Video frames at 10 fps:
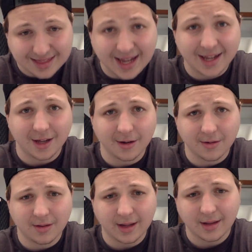Thank
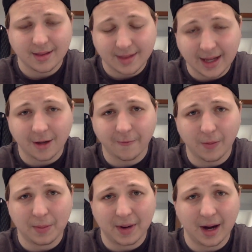you
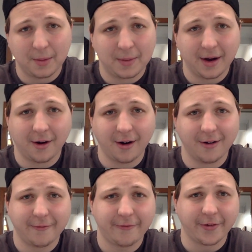from the bottom of my
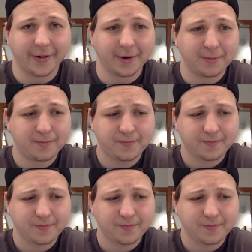heart for